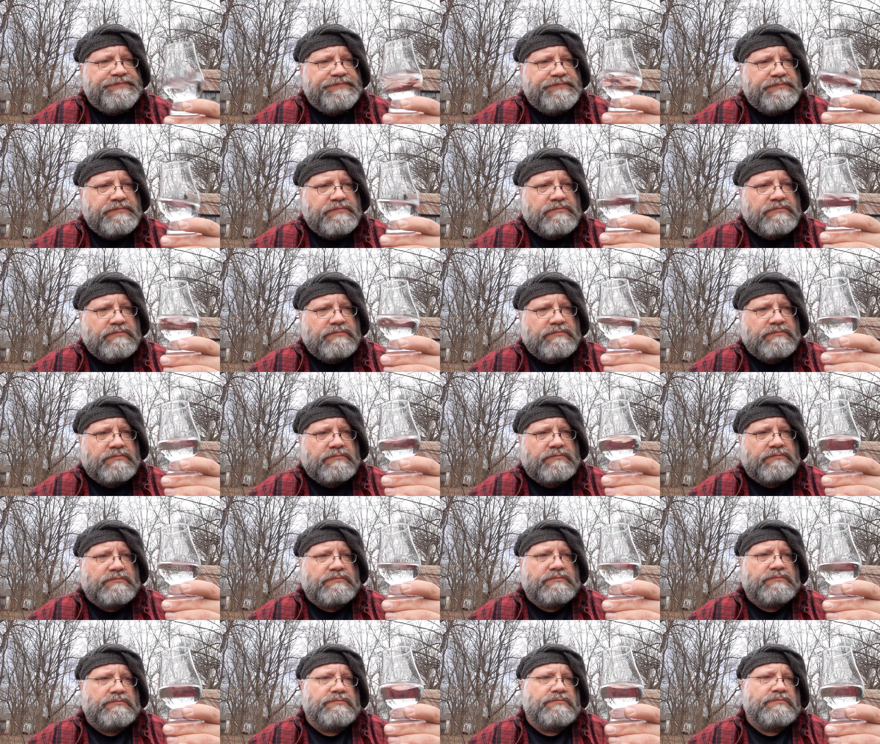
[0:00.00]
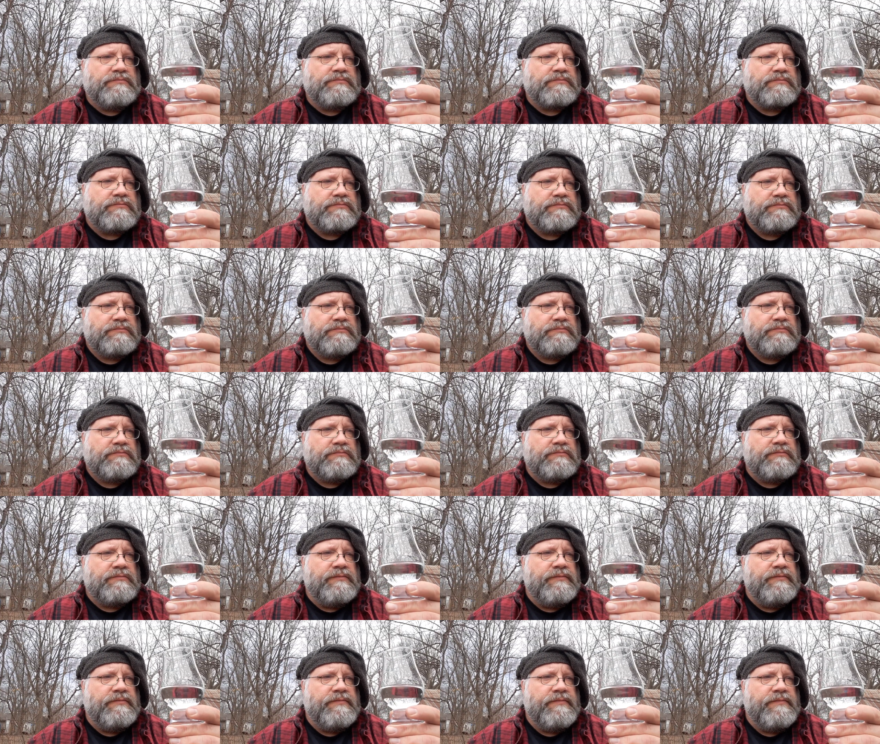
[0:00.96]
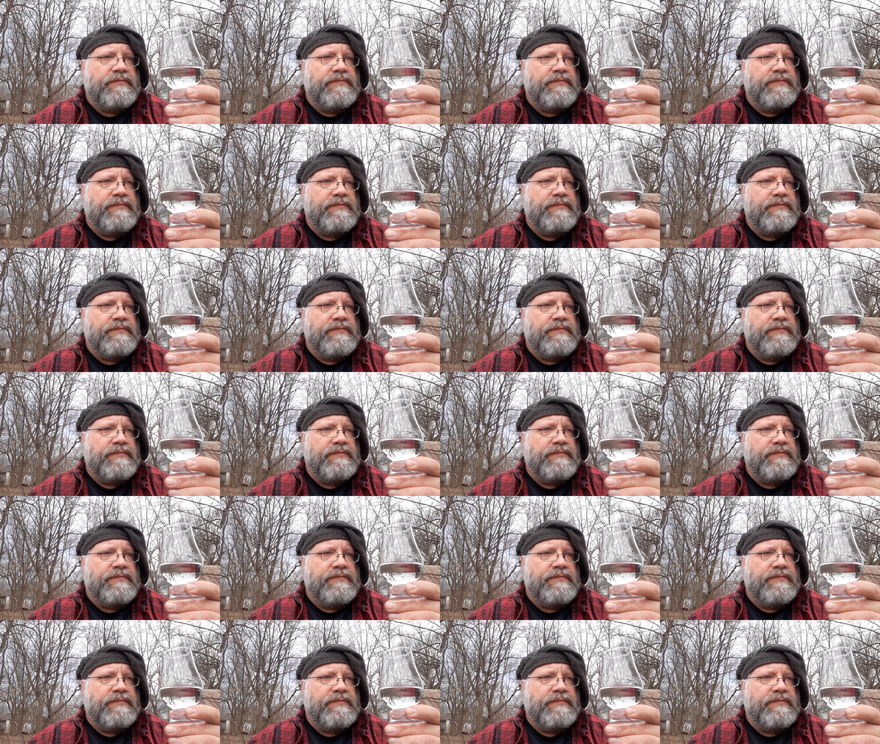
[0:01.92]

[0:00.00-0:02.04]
Nothing is said.